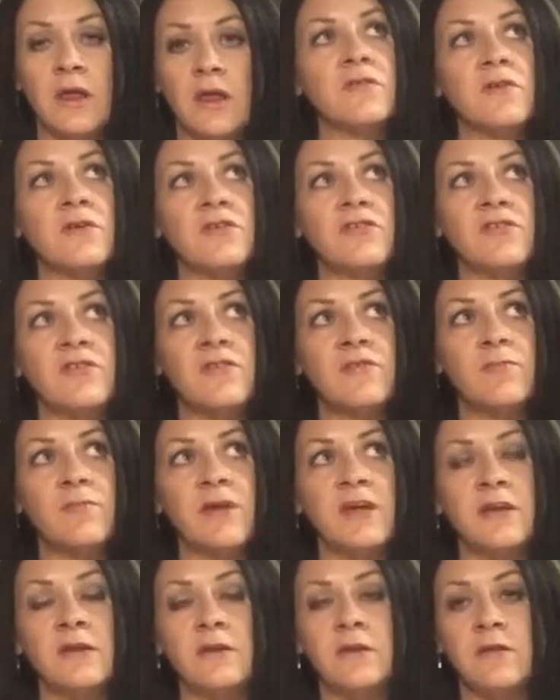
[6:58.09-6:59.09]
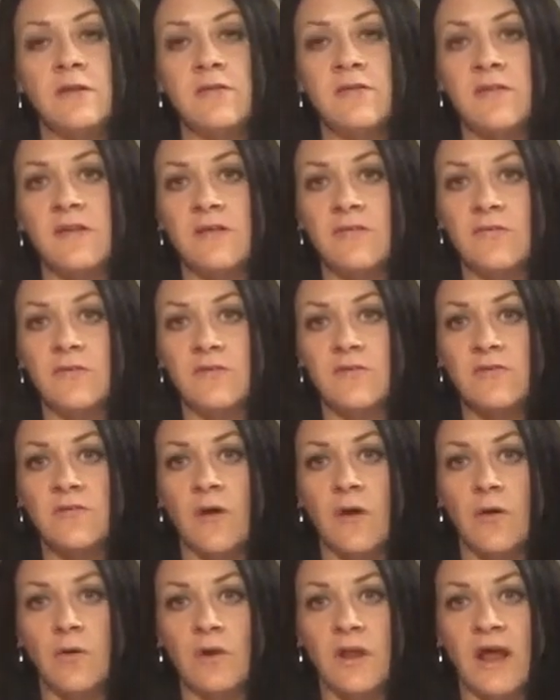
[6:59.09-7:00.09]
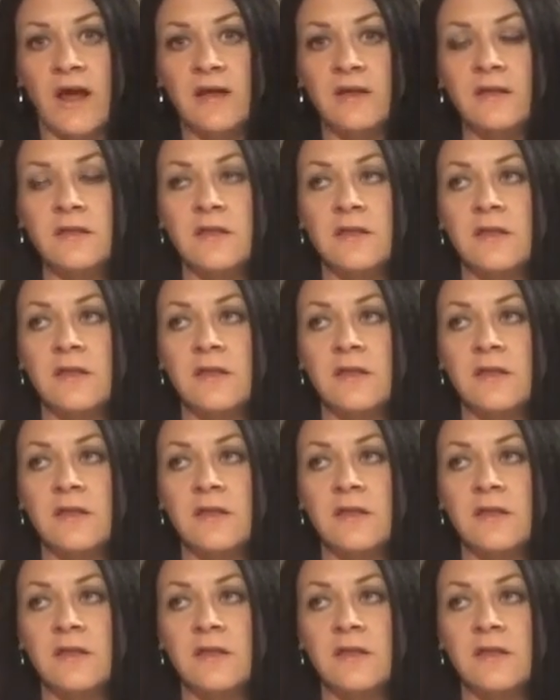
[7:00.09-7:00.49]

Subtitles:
So I'd just been using the solar.